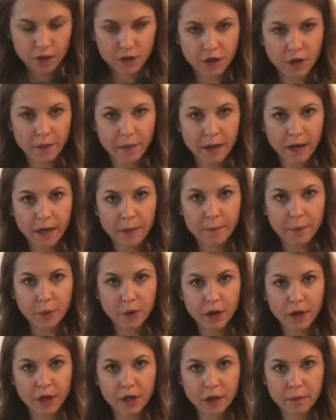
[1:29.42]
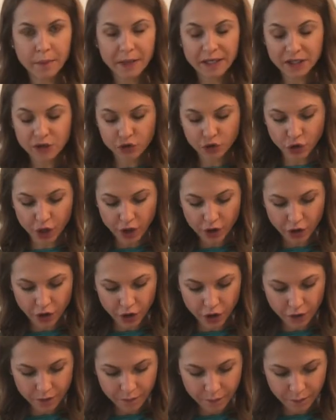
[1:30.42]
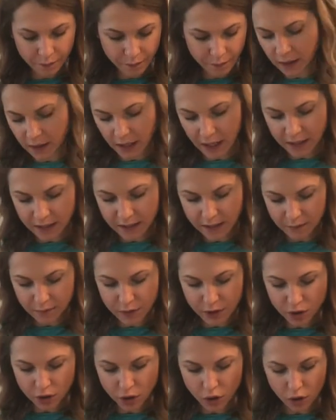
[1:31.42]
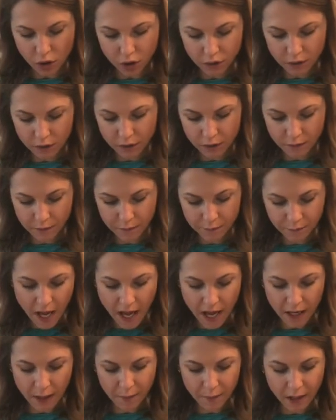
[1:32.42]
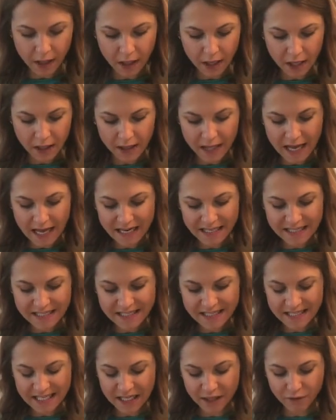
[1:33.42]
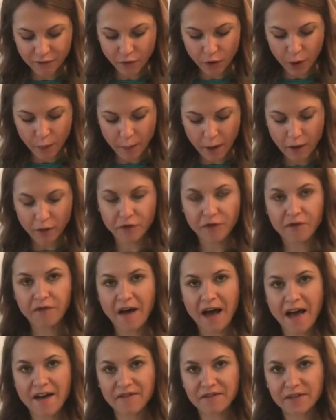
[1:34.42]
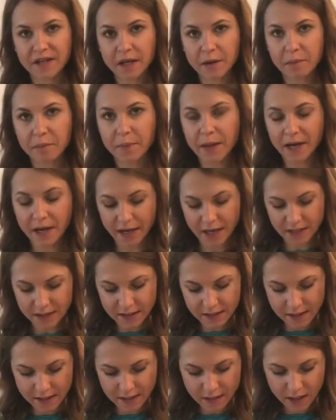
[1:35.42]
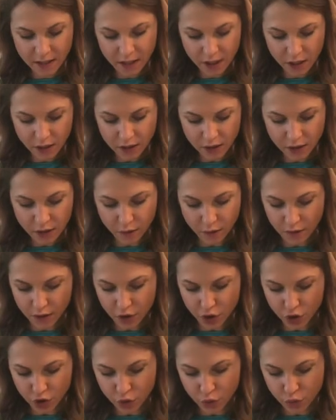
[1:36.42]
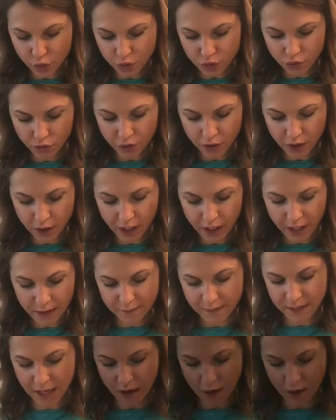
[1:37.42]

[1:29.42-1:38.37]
So I'm gonna put it in my strainer, add some salt, and I'm gonna let it sit for about 5-10 minutes so the juice really comes